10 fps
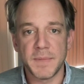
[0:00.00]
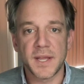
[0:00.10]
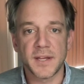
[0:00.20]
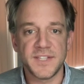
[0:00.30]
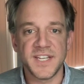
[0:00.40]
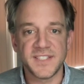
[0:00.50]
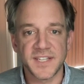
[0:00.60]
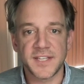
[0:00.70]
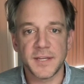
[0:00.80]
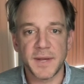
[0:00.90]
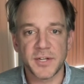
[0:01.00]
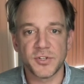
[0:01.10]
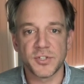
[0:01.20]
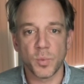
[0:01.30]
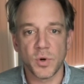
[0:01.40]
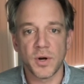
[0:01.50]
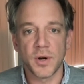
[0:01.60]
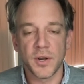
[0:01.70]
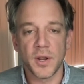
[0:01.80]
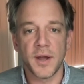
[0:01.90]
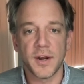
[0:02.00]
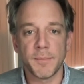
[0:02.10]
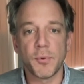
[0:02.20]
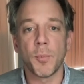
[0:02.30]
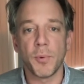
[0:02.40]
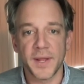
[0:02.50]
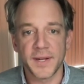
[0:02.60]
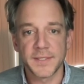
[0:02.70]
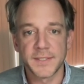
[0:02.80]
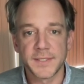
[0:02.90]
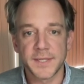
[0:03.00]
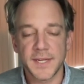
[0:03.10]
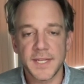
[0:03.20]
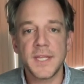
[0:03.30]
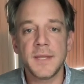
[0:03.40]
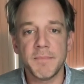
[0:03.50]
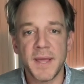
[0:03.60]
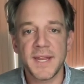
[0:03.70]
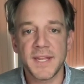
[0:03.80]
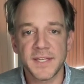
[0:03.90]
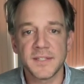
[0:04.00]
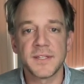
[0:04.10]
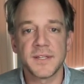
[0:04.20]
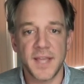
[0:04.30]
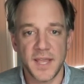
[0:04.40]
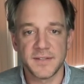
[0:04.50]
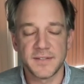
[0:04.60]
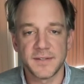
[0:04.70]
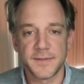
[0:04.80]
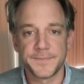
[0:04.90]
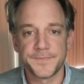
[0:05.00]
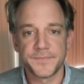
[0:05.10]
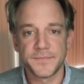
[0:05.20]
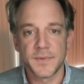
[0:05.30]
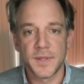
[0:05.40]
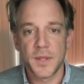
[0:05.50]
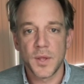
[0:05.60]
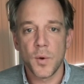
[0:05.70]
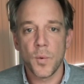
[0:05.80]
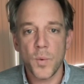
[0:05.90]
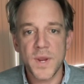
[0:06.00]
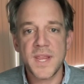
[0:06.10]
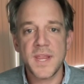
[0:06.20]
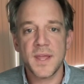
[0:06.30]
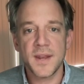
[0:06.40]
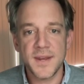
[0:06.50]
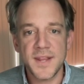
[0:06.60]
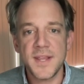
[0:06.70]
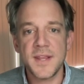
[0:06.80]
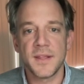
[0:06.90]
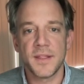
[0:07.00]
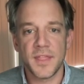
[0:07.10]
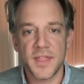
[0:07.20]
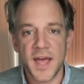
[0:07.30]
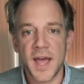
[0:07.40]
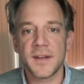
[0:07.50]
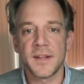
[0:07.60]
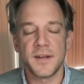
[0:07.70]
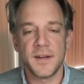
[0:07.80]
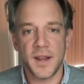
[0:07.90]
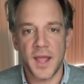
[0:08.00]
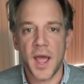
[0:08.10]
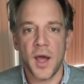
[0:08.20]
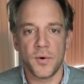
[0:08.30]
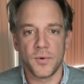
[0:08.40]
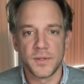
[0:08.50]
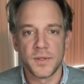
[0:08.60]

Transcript: because the existing measures were not appropriate. He made his case. We need that now.